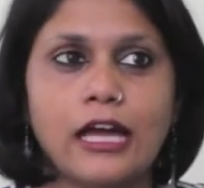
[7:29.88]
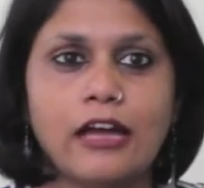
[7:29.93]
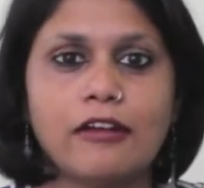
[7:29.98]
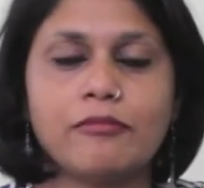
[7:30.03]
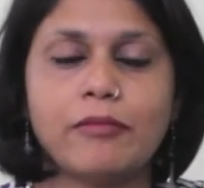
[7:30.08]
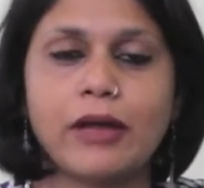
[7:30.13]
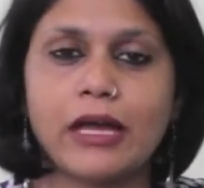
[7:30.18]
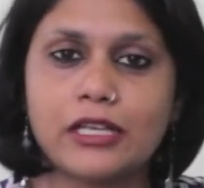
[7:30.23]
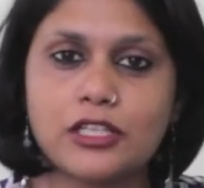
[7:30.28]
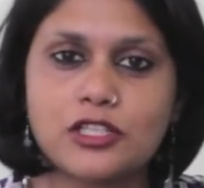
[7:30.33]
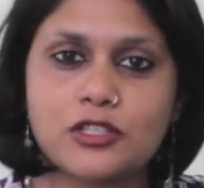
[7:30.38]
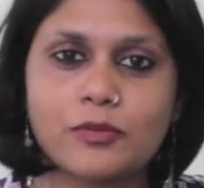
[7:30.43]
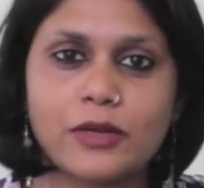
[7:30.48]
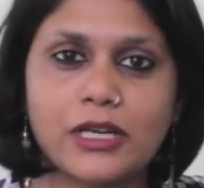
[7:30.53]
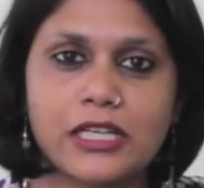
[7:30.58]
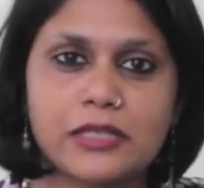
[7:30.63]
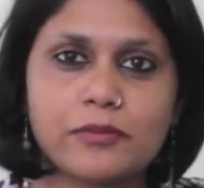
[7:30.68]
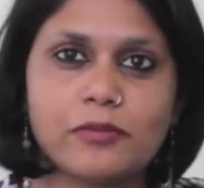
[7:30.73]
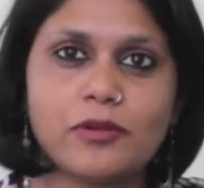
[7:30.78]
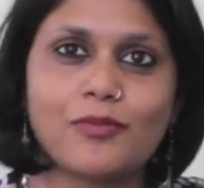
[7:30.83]
Have managed
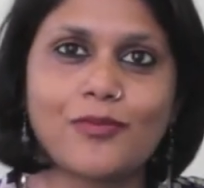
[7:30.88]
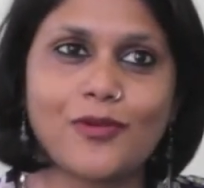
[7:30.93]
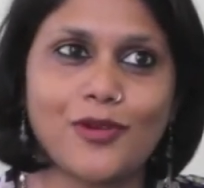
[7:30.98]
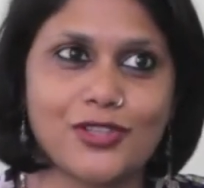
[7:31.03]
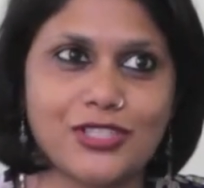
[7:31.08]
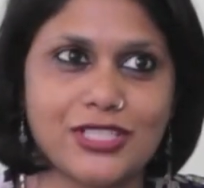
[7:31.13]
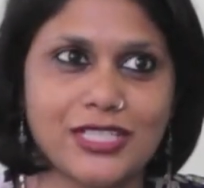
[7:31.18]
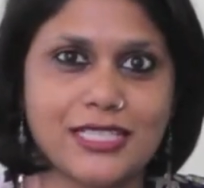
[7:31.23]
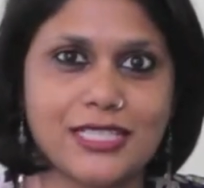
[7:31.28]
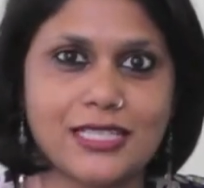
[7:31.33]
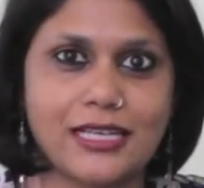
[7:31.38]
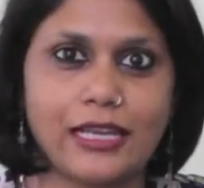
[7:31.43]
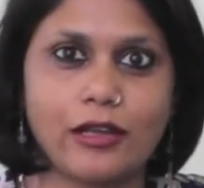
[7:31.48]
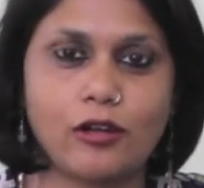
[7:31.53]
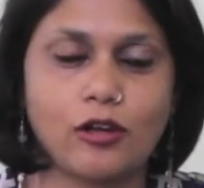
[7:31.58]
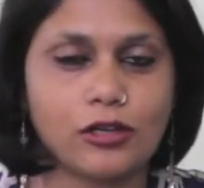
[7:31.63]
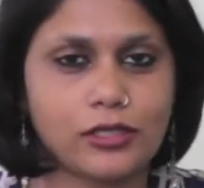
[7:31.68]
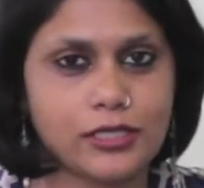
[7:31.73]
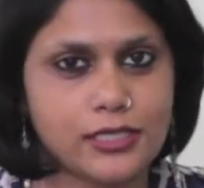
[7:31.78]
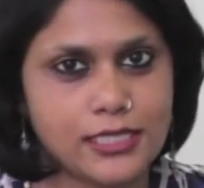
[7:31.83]
multiple projects
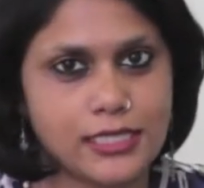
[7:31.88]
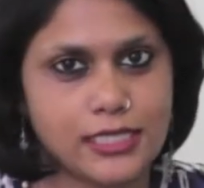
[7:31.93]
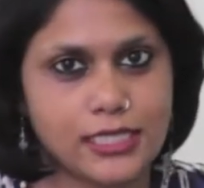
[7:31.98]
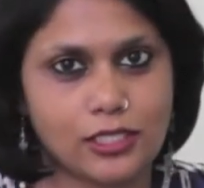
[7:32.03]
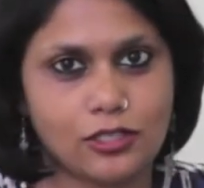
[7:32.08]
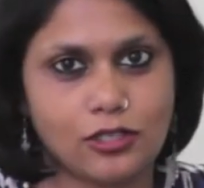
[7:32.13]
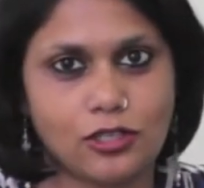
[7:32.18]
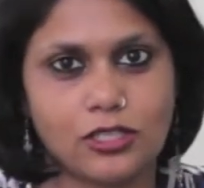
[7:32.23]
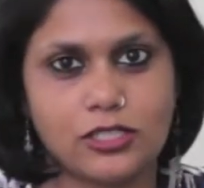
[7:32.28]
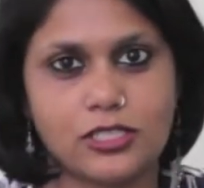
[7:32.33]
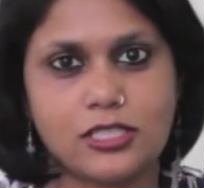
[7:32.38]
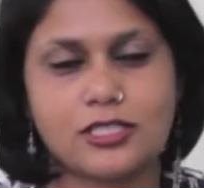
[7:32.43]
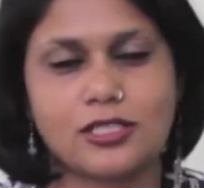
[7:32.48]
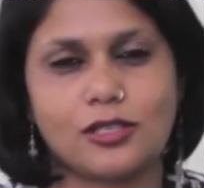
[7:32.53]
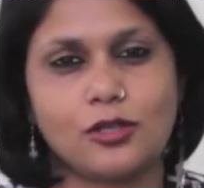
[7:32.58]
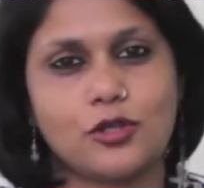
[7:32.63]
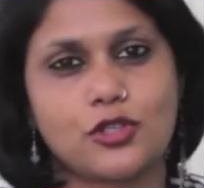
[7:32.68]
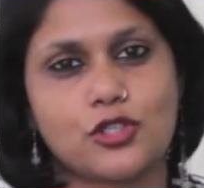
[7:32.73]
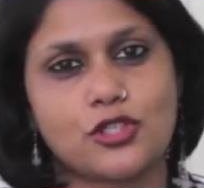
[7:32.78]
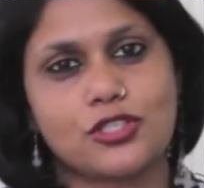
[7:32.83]
like Cognizant Technology
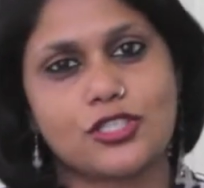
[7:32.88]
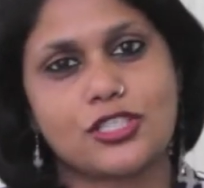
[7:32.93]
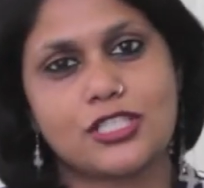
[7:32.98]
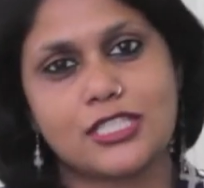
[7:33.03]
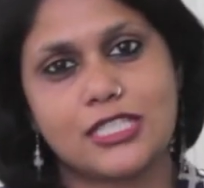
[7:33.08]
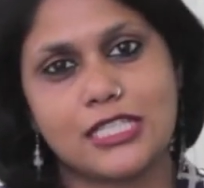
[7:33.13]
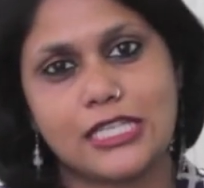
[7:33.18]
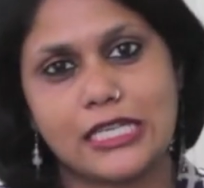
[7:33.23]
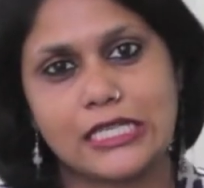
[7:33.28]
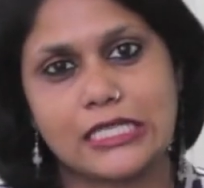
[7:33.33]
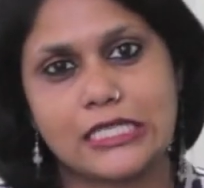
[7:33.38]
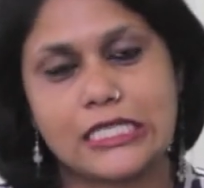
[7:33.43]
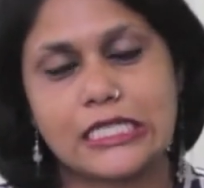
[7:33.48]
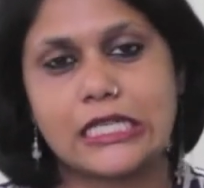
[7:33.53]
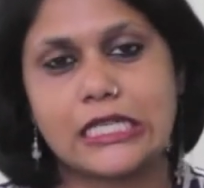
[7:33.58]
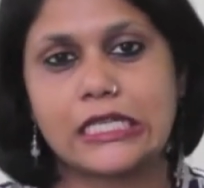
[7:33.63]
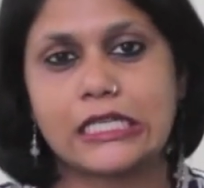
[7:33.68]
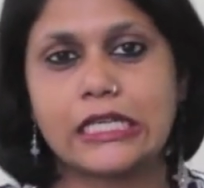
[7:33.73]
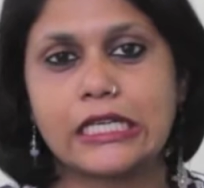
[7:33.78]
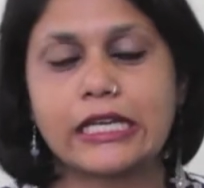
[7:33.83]
Solutions,
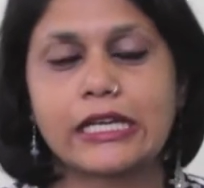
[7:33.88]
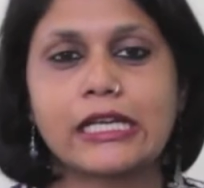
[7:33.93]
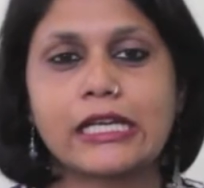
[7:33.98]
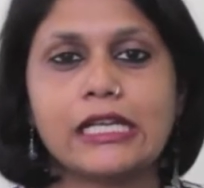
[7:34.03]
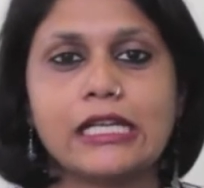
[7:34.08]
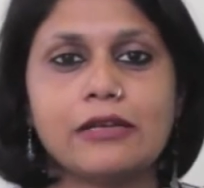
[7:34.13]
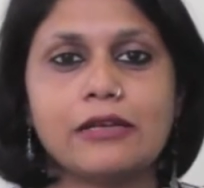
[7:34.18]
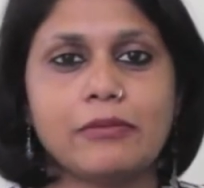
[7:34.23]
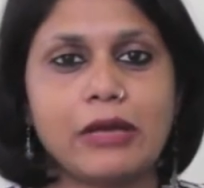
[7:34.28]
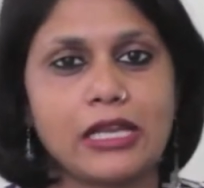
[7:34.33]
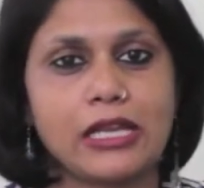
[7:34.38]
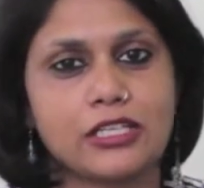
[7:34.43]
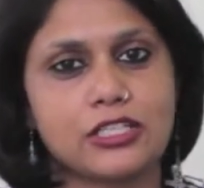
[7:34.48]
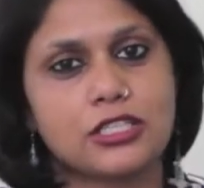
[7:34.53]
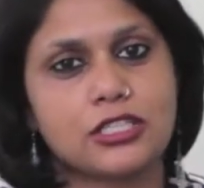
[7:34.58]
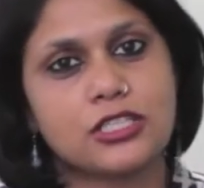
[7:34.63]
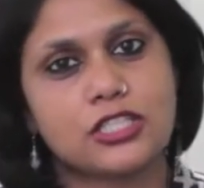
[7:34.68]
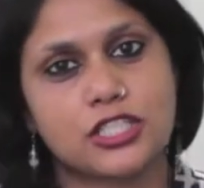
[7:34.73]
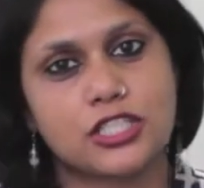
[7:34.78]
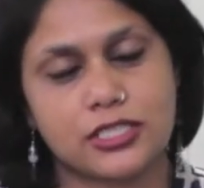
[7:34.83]
TNT, and currently am
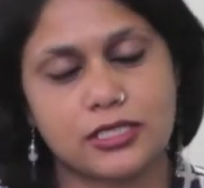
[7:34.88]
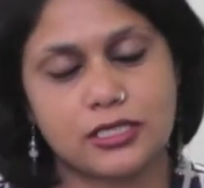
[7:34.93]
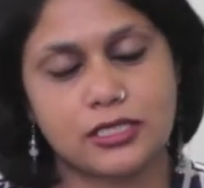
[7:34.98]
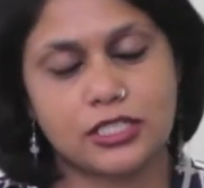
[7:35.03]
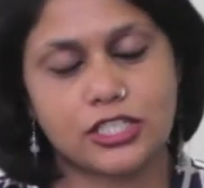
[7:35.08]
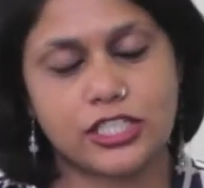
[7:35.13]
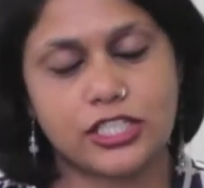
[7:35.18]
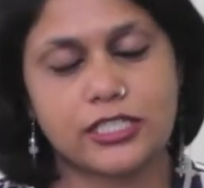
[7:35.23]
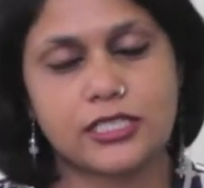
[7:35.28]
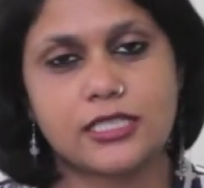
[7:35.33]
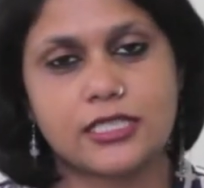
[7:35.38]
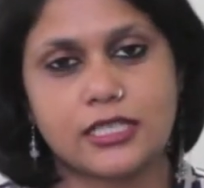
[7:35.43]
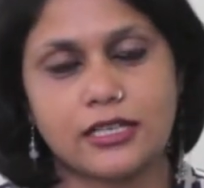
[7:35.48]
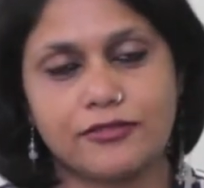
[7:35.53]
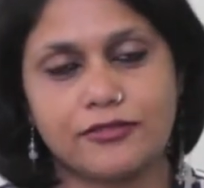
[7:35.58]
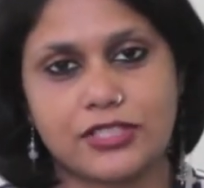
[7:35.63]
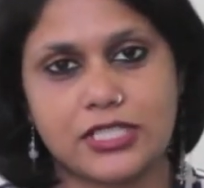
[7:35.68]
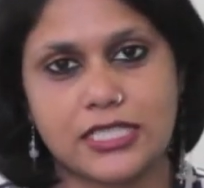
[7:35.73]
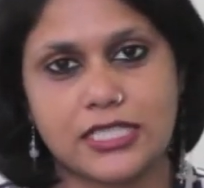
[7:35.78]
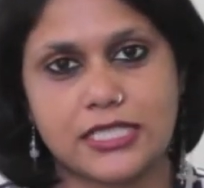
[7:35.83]
managing shared
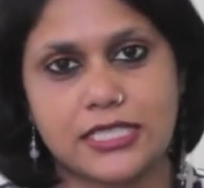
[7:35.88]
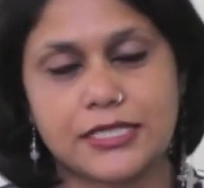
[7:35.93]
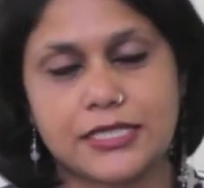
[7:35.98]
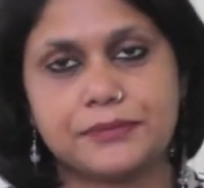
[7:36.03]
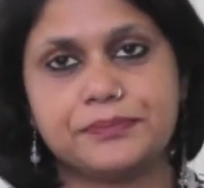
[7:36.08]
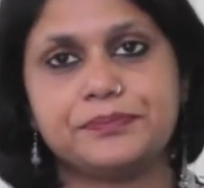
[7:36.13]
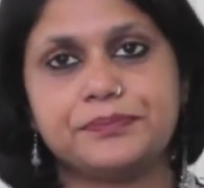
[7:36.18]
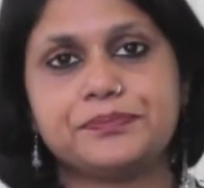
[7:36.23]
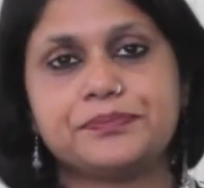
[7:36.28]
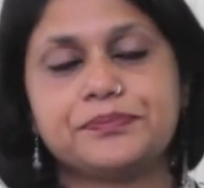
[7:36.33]
services.